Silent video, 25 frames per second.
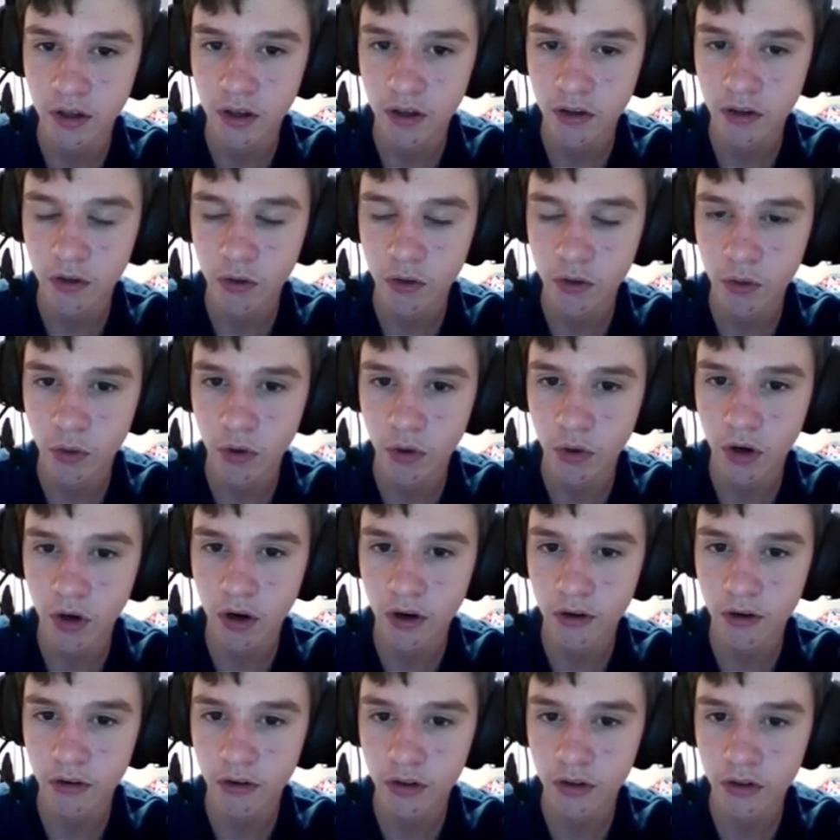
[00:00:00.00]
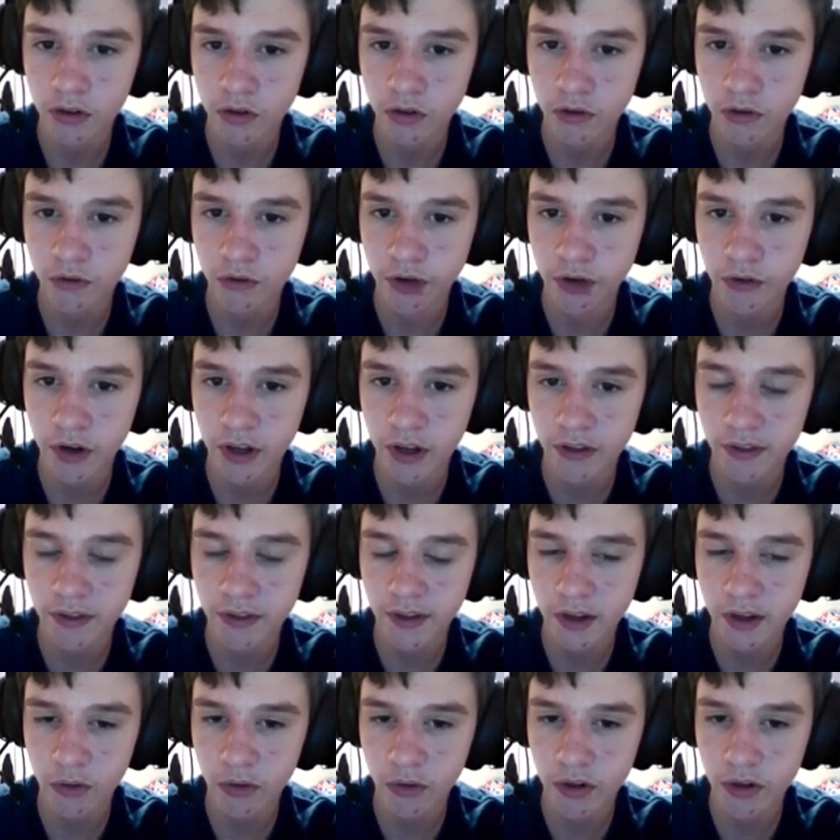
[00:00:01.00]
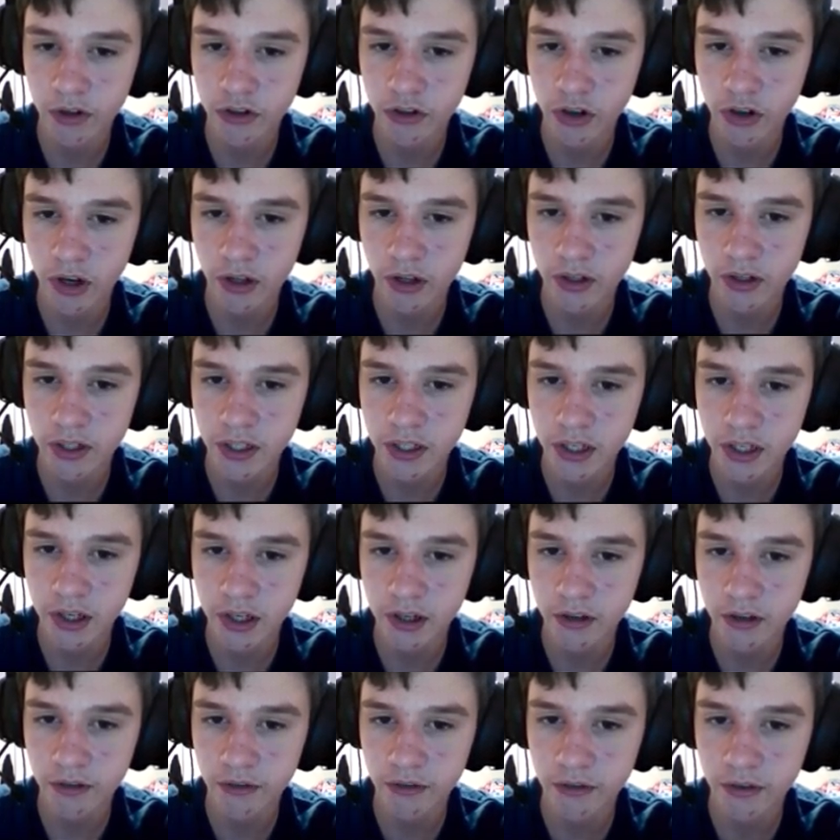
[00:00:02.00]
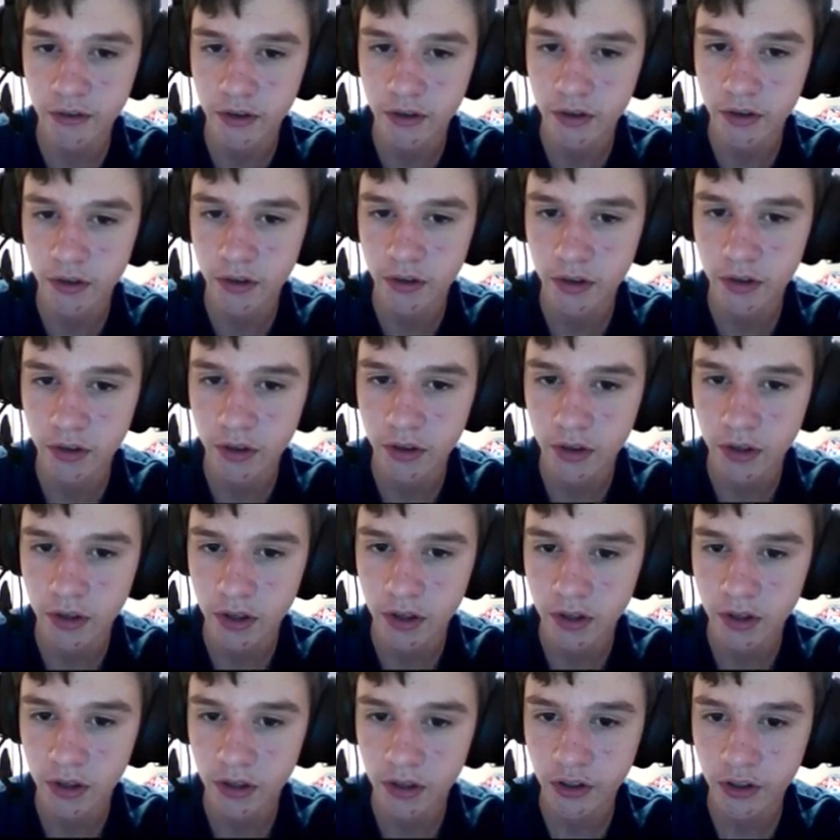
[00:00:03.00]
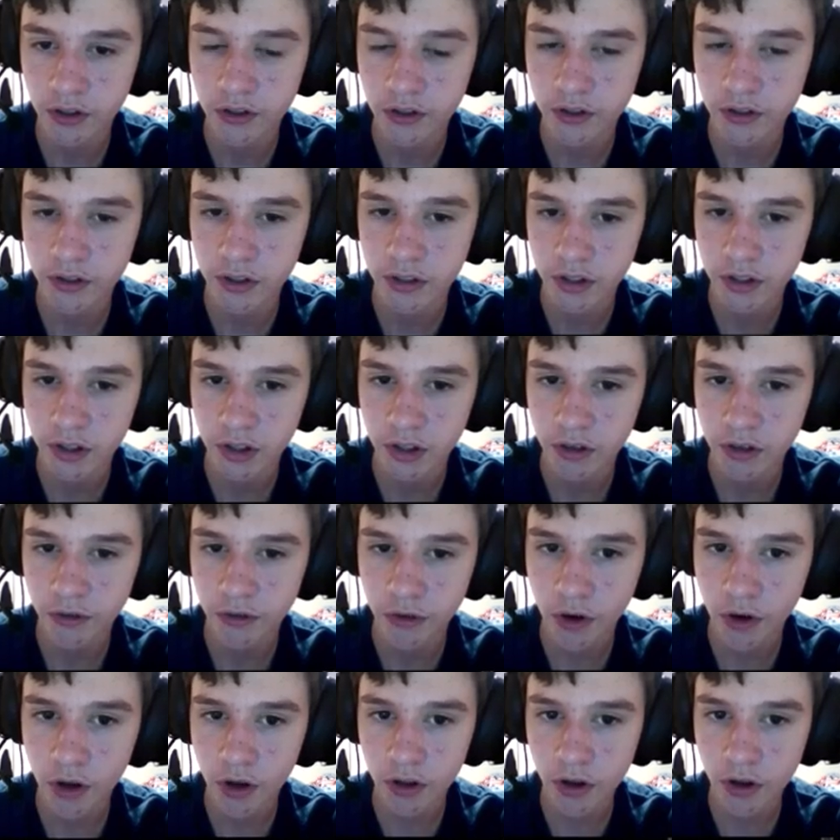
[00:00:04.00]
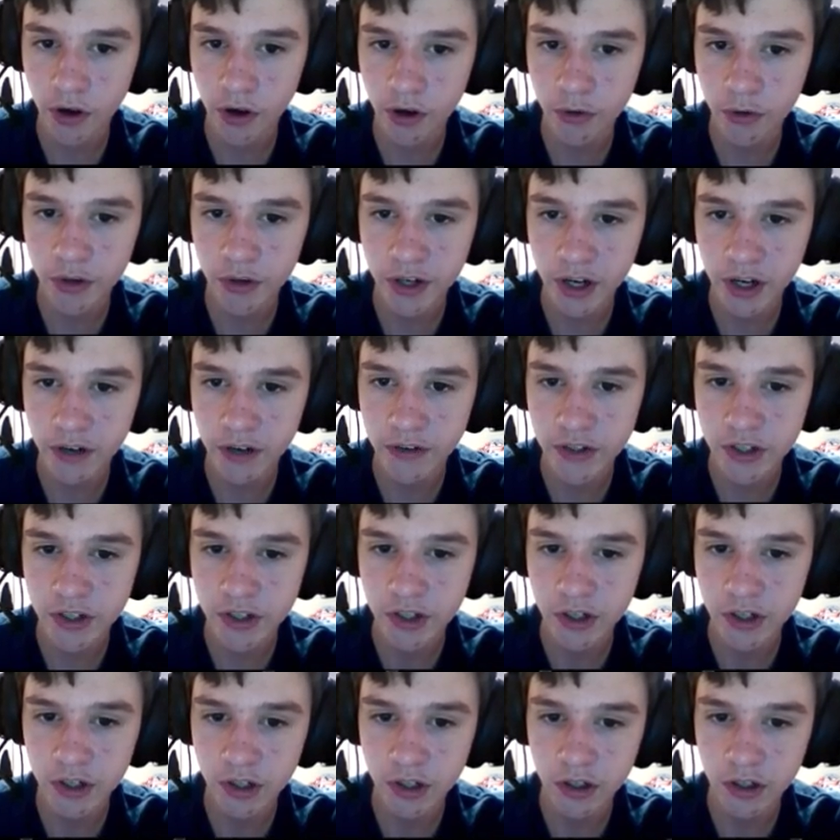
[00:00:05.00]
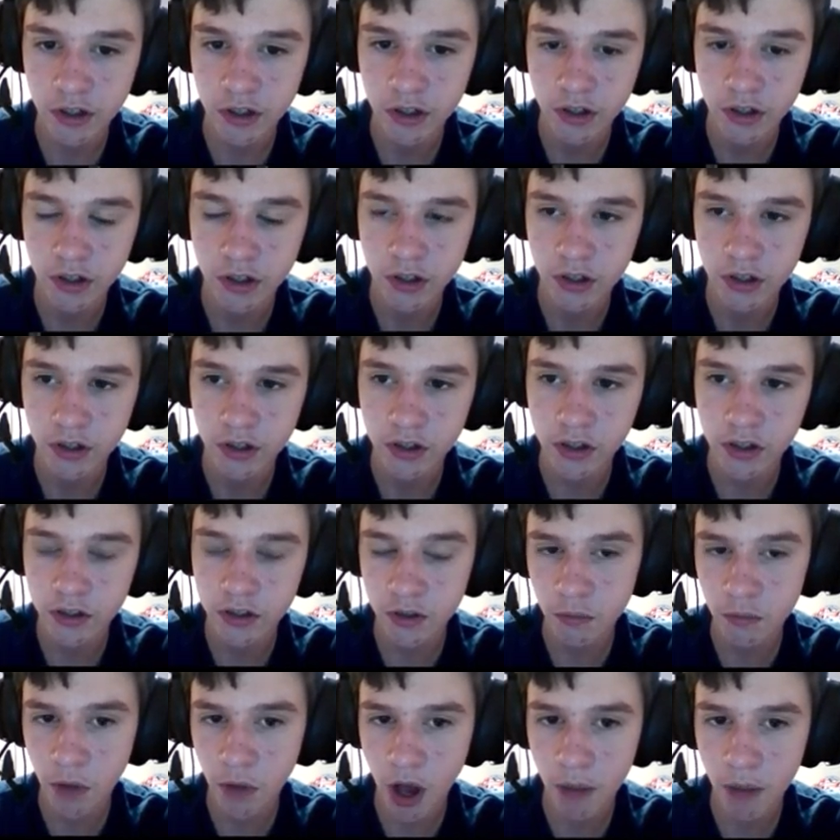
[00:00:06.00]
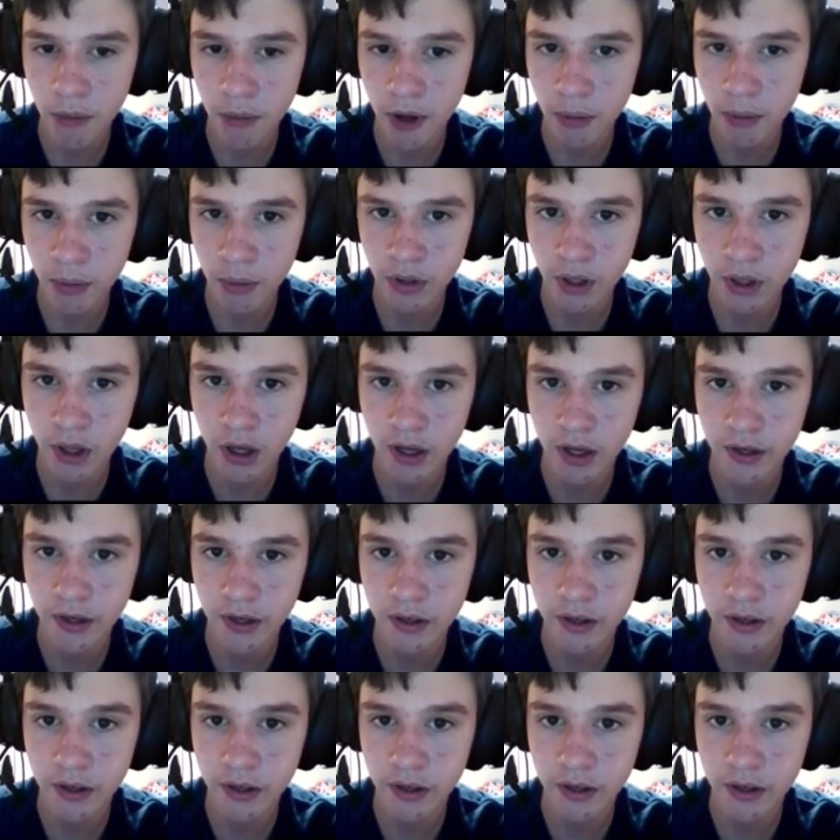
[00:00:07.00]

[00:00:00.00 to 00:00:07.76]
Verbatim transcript: to our little friend that we were trying to save? Because for all the artwork I've seen, she doesn't pop up a lot.